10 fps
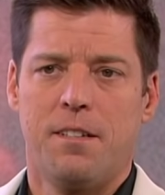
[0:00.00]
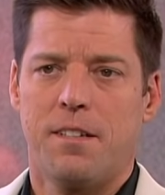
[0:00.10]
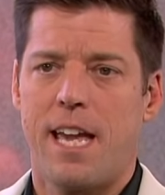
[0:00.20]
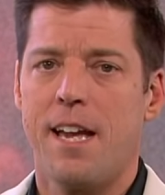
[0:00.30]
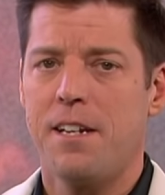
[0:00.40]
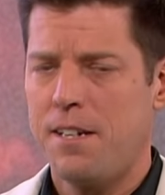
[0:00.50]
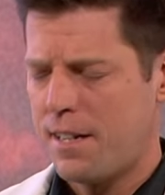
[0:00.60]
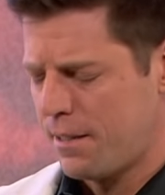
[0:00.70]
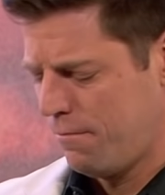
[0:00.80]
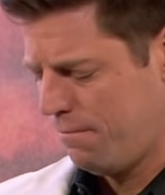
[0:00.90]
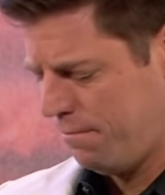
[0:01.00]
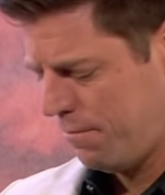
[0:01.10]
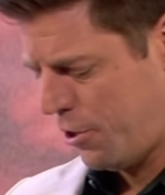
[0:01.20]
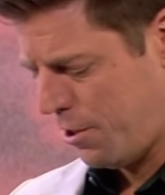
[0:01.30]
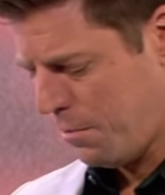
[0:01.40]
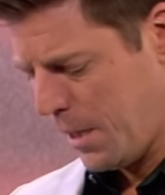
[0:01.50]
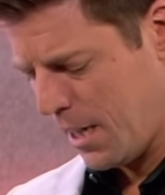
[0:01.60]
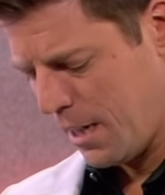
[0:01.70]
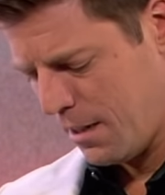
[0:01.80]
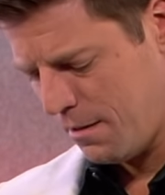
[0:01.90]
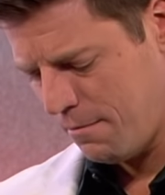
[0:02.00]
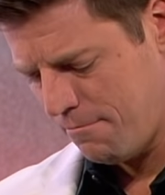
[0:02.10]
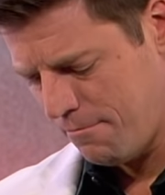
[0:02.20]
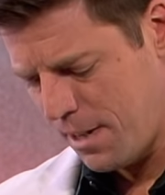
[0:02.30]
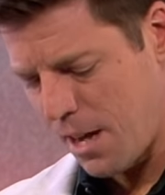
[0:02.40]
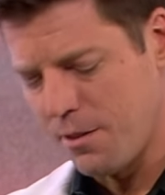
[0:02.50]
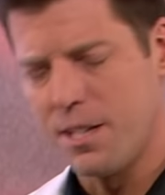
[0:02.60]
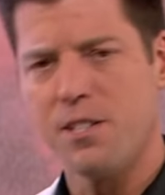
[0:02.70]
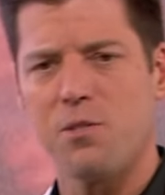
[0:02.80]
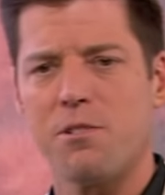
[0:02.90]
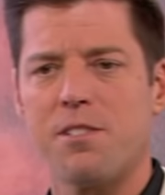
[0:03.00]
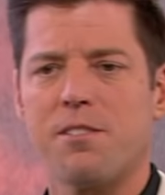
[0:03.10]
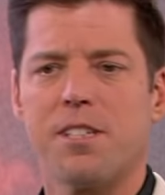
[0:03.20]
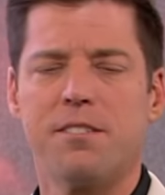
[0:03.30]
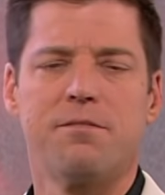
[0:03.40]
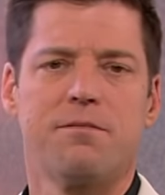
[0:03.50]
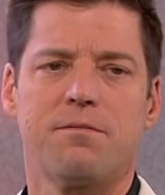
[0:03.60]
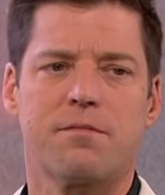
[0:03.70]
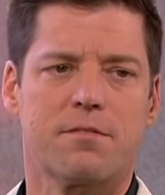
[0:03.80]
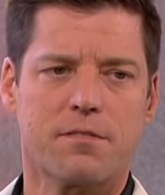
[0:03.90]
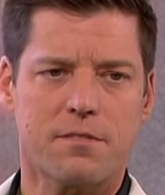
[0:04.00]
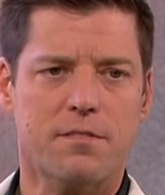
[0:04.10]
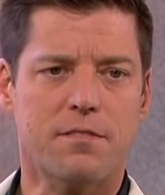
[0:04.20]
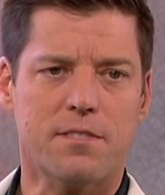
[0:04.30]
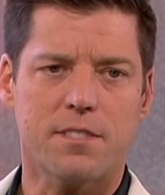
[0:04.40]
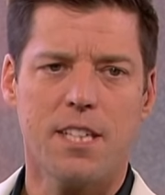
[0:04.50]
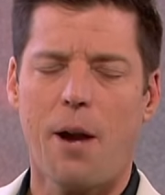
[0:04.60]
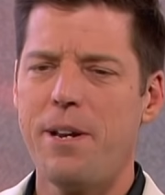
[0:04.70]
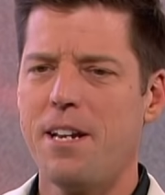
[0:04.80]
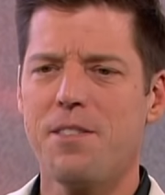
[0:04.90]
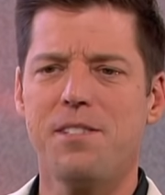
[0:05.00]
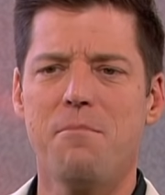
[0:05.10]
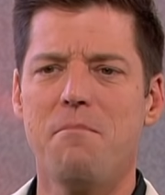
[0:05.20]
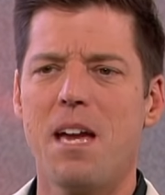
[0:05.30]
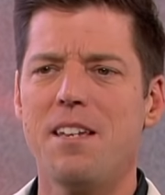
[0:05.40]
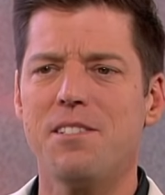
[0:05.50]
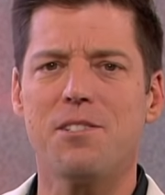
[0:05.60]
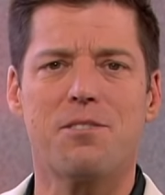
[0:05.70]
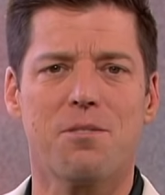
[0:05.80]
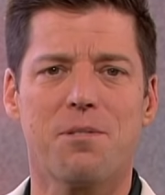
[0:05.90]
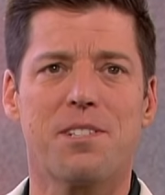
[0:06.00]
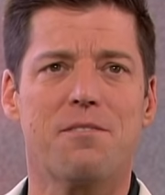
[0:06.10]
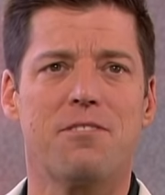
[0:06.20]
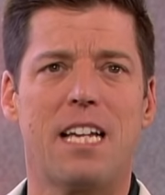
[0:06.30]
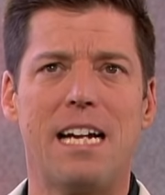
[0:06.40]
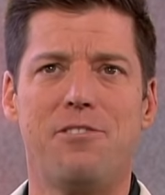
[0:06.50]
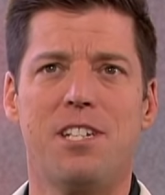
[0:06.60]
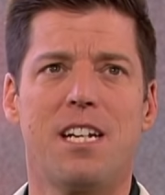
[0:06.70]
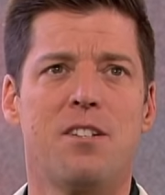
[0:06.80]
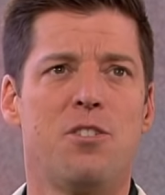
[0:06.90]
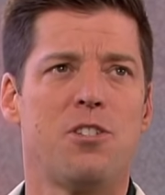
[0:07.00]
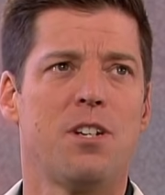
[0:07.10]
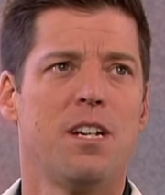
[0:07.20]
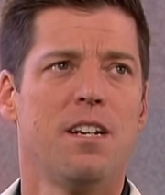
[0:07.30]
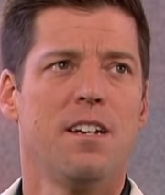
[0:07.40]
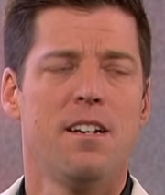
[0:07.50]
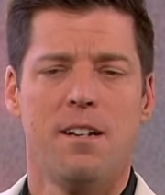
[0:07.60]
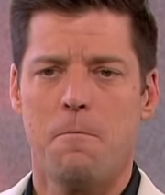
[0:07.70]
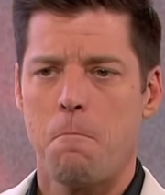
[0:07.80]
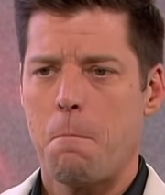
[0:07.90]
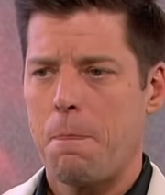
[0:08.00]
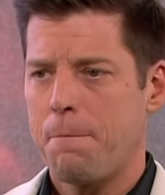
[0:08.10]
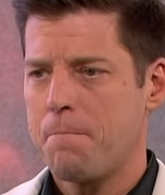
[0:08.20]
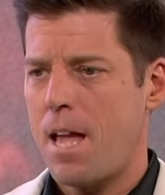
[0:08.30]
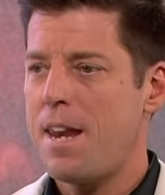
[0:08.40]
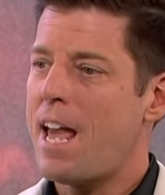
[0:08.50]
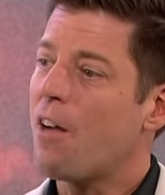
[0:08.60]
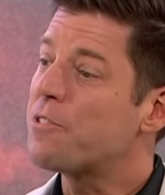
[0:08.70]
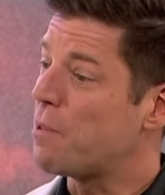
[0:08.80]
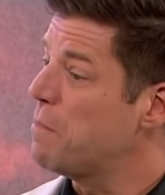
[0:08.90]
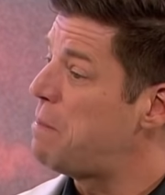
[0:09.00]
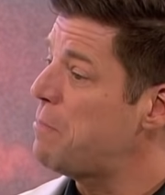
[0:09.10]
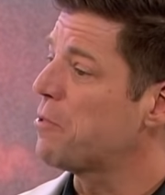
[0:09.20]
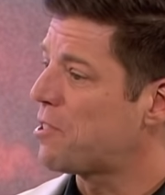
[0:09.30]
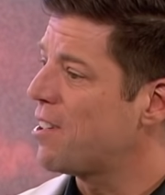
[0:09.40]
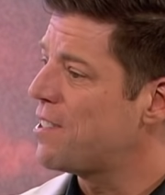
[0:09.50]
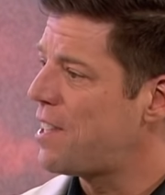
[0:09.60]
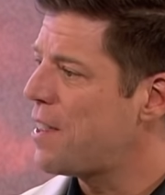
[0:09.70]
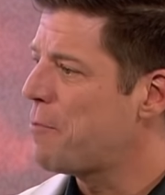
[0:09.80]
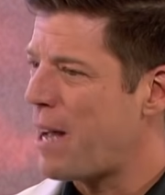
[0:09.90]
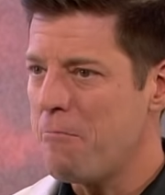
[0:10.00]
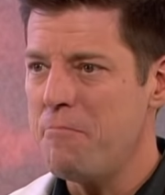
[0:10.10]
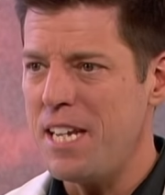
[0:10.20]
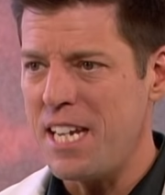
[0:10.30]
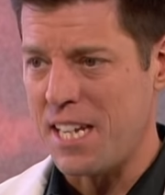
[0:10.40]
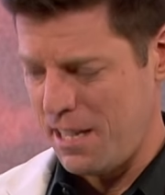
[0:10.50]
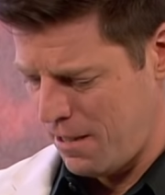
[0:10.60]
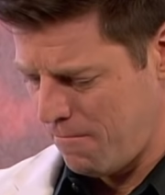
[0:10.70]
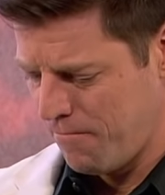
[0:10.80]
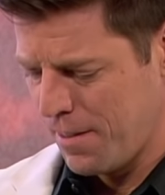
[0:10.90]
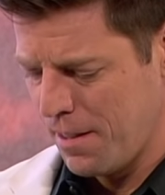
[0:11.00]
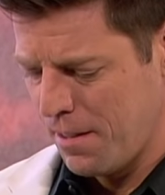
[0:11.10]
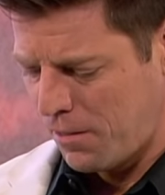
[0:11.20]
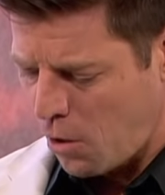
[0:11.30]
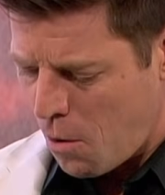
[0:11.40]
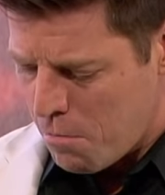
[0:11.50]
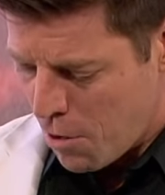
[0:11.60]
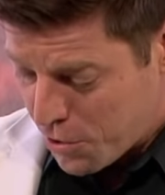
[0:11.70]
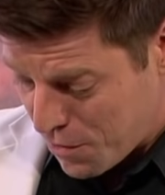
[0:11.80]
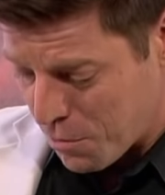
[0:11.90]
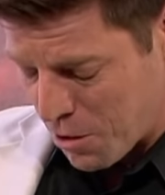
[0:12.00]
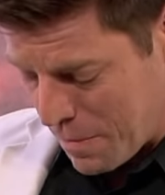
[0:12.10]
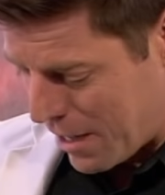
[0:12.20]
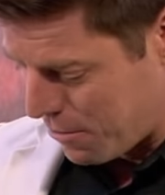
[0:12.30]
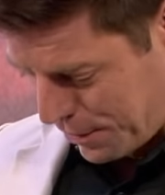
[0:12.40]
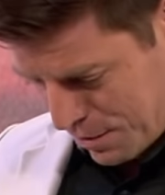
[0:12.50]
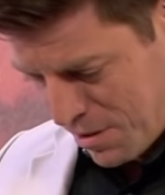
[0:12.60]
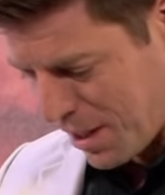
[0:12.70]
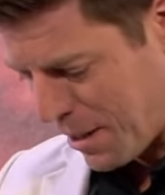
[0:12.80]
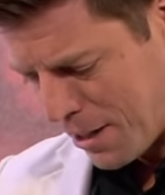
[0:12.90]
Canada, Germany, Netherlands, Switzerland. We'd hear these amazing stories of life change. And now some people are starting to say that about me. Most of them were about something that my